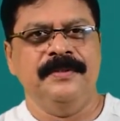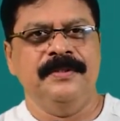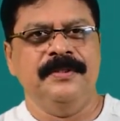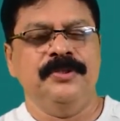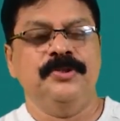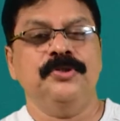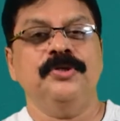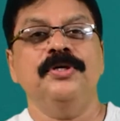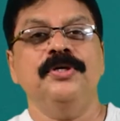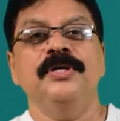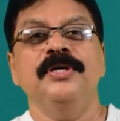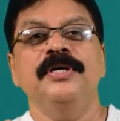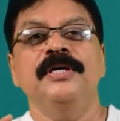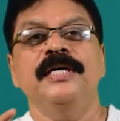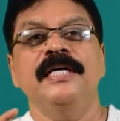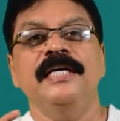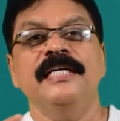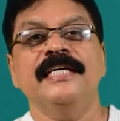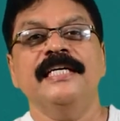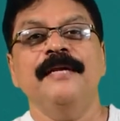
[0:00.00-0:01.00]

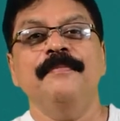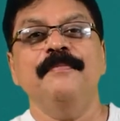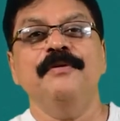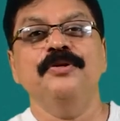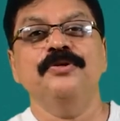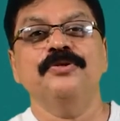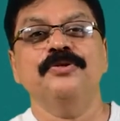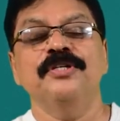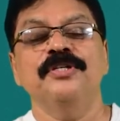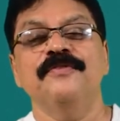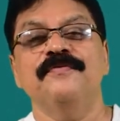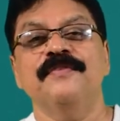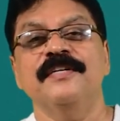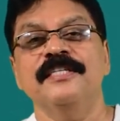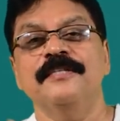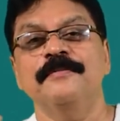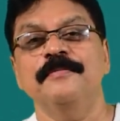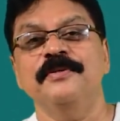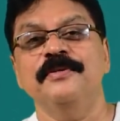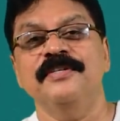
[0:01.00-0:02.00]
So, it can be used to
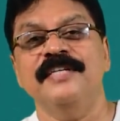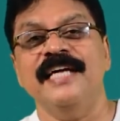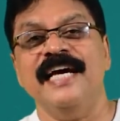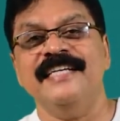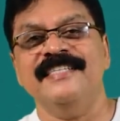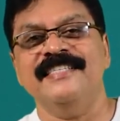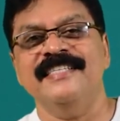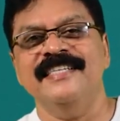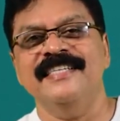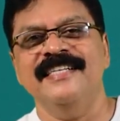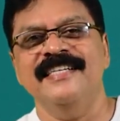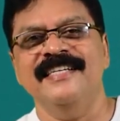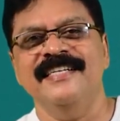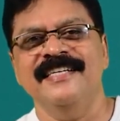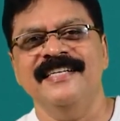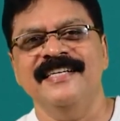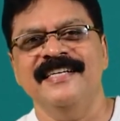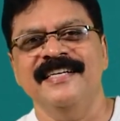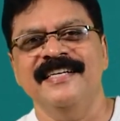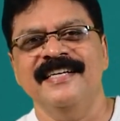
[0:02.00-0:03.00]
differentiate between acid,
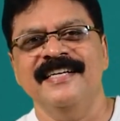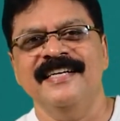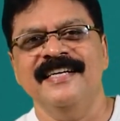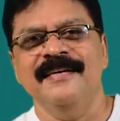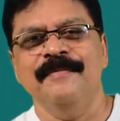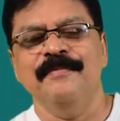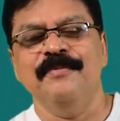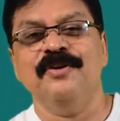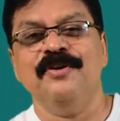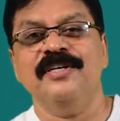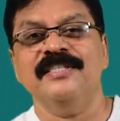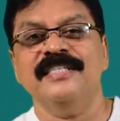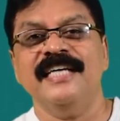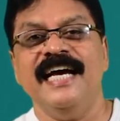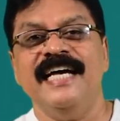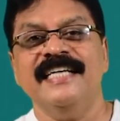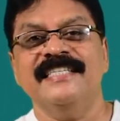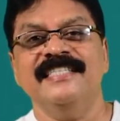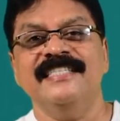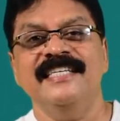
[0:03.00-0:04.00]
because
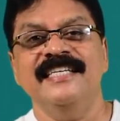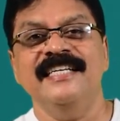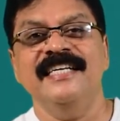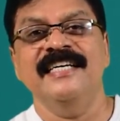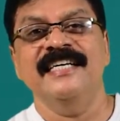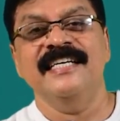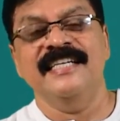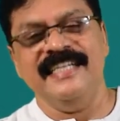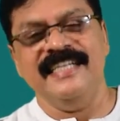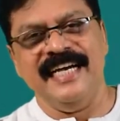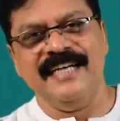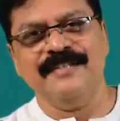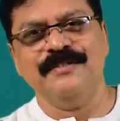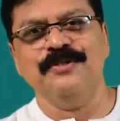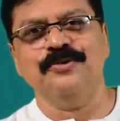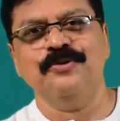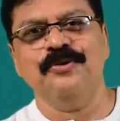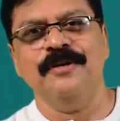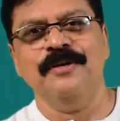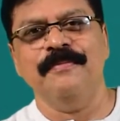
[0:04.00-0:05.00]
acid reacts
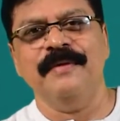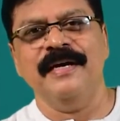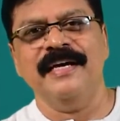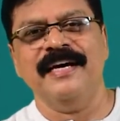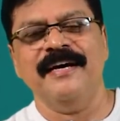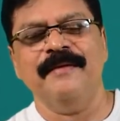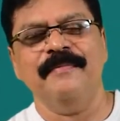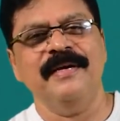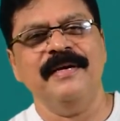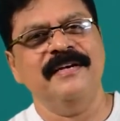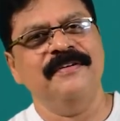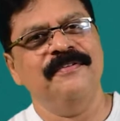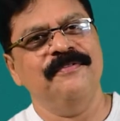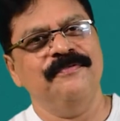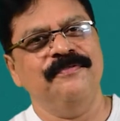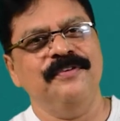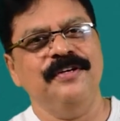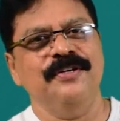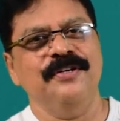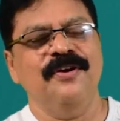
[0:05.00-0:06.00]
with sodium
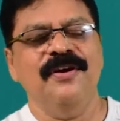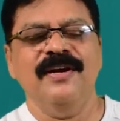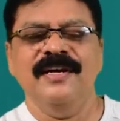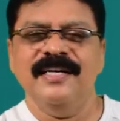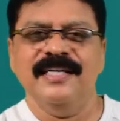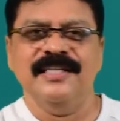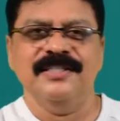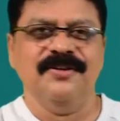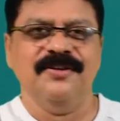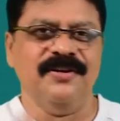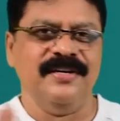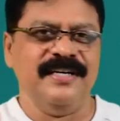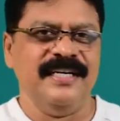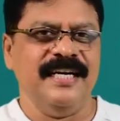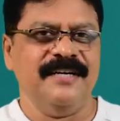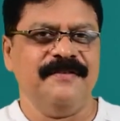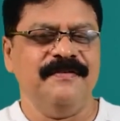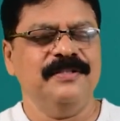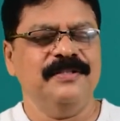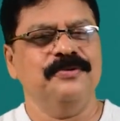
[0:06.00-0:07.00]
bicarbonate, phenol does not
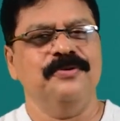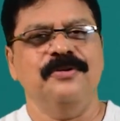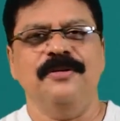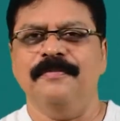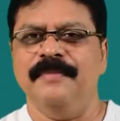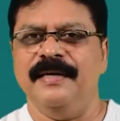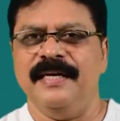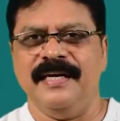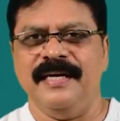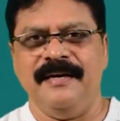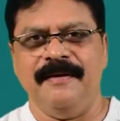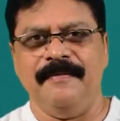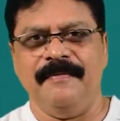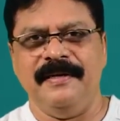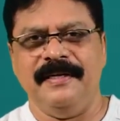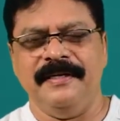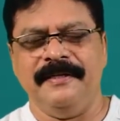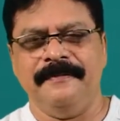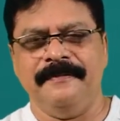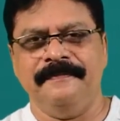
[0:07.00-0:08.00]
react with sodium
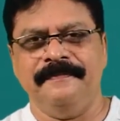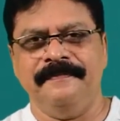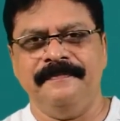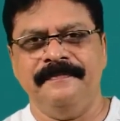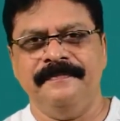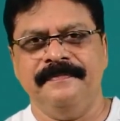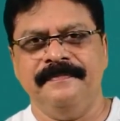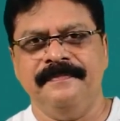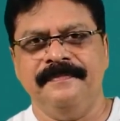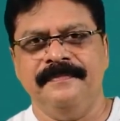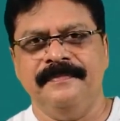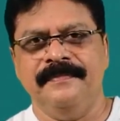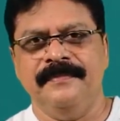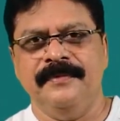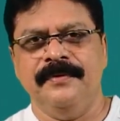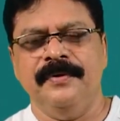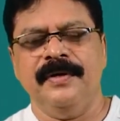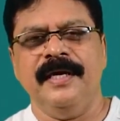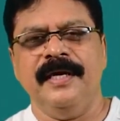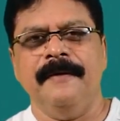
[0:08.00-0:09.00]
bicarbonate.
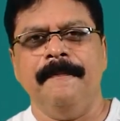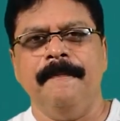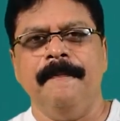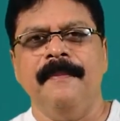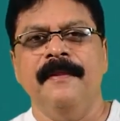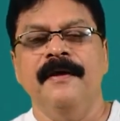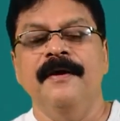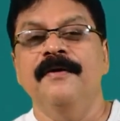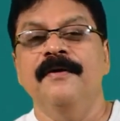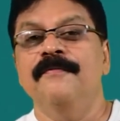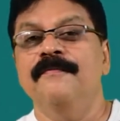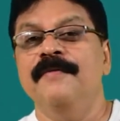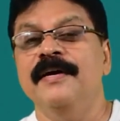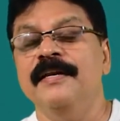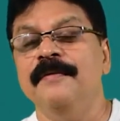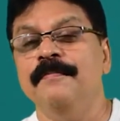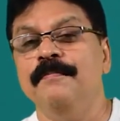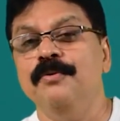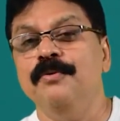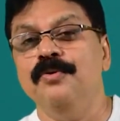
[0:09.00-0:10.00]
Okay.
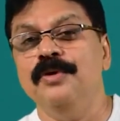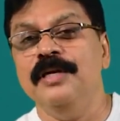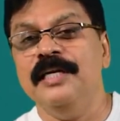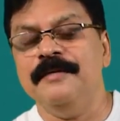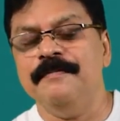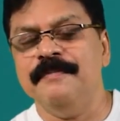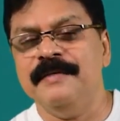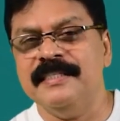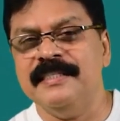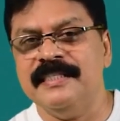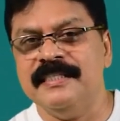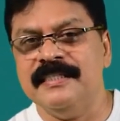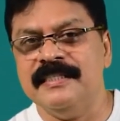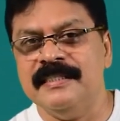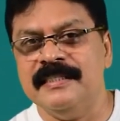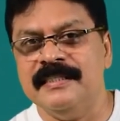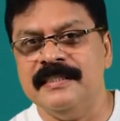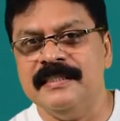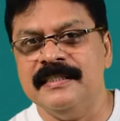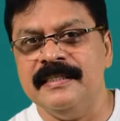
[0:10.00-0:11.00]
When blue litmus
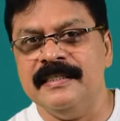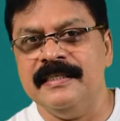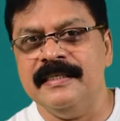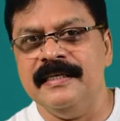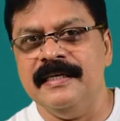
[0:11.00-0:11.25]
is